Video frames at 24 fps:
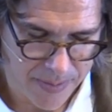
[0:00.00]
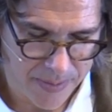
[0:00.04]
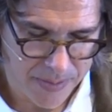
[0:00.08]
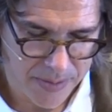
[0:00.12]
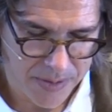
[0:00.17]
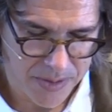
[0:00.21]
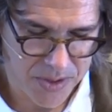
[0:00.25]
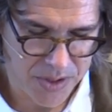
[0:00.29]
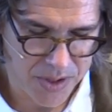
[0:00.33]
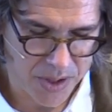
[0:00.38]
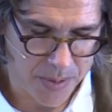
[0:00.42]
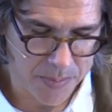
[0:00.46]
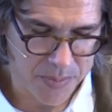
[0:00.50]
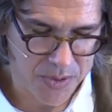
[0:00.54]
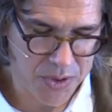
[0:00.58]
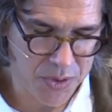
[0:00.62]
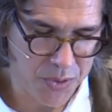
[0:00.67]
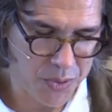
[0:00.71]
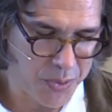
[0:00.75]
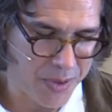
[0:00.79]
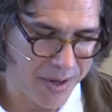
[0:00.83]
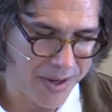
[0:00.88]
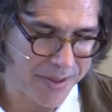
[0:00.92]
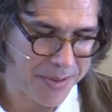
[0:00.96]
Psalms
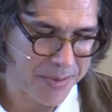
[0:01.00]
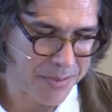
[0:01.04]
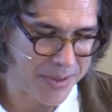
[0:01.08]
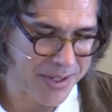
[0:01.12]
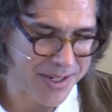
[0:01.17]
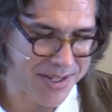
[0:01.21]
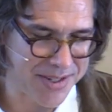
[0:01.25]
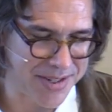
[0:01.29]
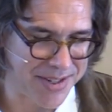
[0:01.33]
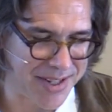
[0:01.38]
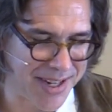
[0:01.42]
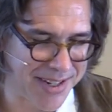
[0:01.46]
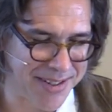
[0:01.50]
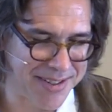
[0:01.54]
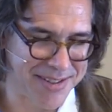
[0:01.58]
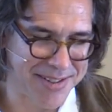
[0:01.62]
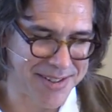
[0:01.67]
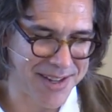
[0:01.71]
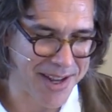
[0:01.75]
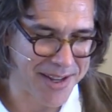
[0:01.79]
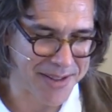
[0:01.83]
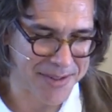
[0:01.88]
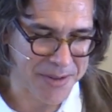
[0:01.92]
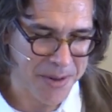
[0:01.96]
23 6
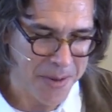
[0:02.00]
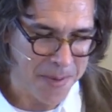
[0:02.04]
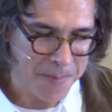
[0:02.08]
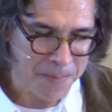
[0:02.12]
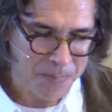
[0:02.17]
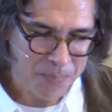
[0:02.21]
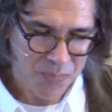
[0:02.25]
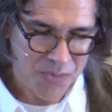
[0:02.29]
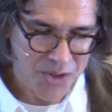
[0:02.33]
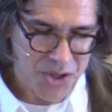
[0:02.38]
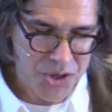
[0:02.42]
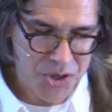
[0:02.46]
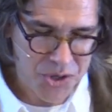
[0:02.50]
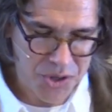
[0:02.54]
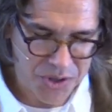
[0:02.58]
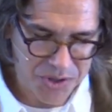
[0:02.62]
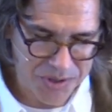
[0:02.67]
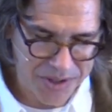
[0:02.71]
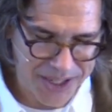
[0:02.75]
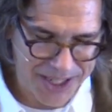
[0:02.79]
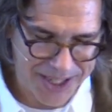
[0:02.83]
says, Surely